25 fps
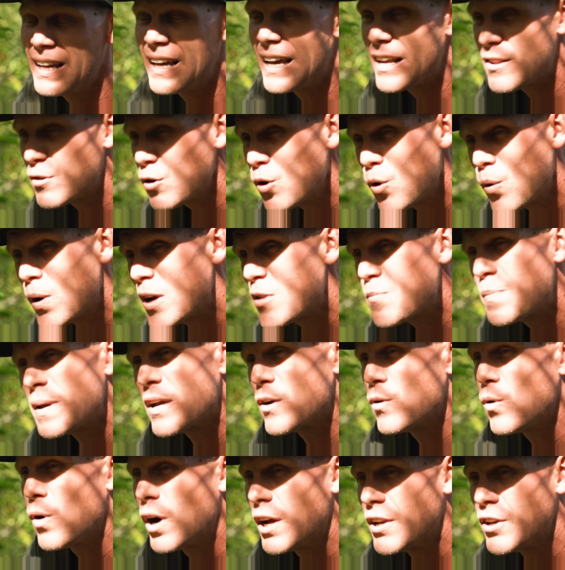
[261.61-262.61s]
It's always
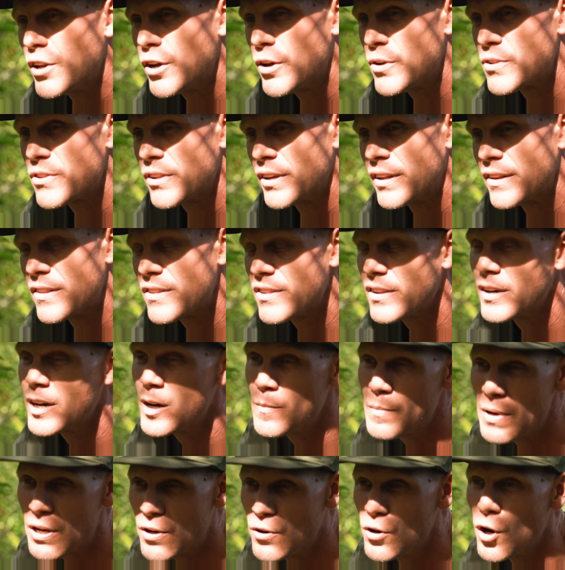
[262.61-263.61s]
been quite a nuisance,
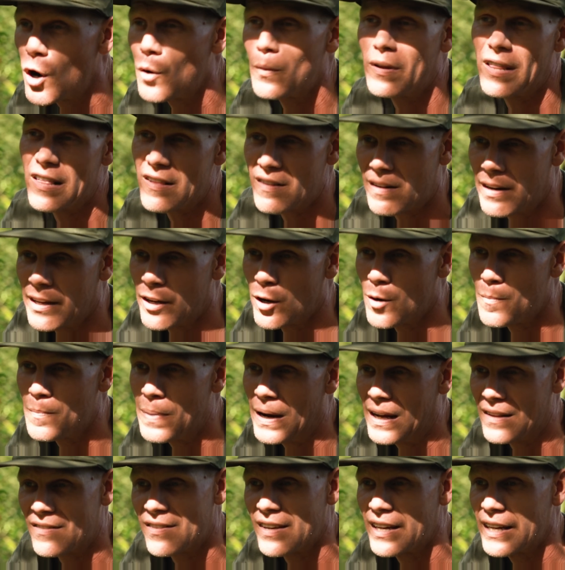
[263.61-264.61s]
but not with this Klingon
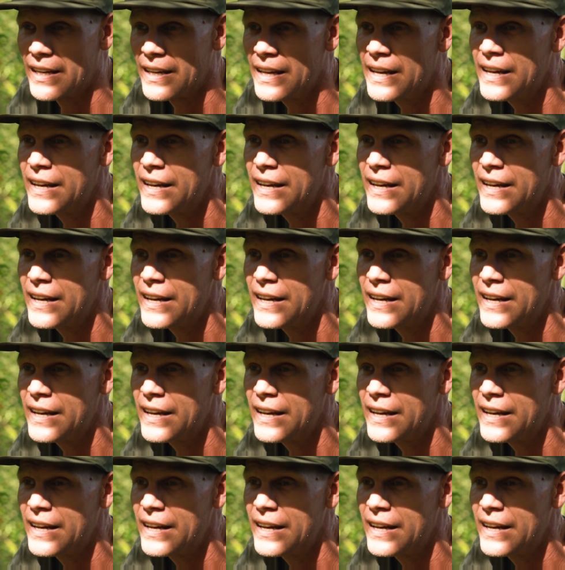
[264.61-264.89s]
putty.